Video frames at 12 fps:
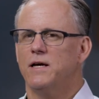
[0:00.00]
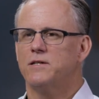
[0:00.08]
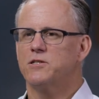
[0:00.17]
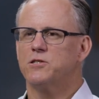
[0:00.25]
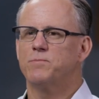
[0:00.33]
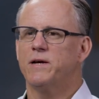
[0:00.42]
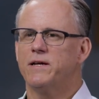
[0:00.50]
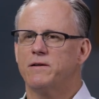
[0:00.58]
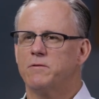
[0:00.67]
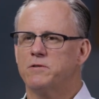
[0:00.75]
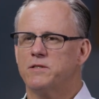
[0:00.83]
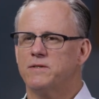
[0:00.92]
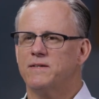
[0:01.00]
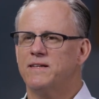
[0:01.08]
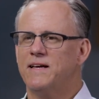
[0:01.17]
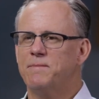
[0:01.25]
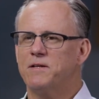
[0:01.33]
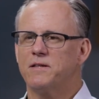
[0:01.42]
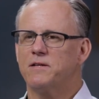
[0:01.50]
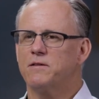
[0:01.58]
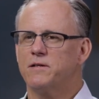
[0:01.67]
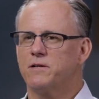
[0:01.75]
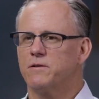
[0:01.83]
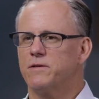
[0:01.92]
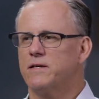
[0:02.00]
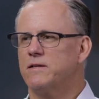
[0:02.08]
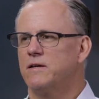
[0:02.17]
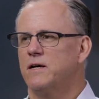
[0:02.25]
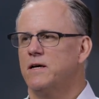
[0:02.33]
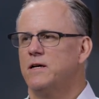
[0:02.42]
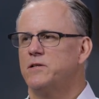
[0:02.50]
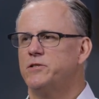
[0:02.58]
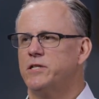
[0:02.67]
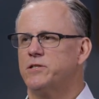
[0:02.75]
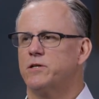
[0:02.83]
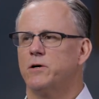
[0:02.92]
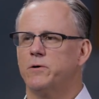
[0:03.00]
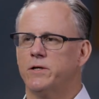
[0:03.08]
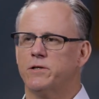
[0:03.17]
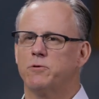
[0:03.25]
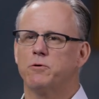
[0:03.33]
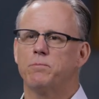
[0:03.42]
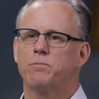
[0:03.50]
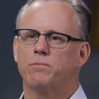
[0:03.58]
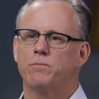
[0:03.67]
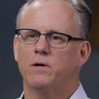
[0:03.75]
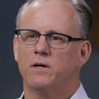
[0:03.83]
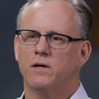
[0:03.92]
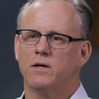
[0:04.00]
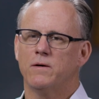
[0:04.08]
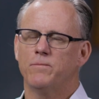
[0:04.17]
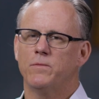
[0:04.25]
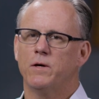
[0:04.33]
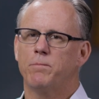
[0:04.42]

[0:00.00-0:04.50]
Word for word: it just made, it was eminently clear that just going to a, uh,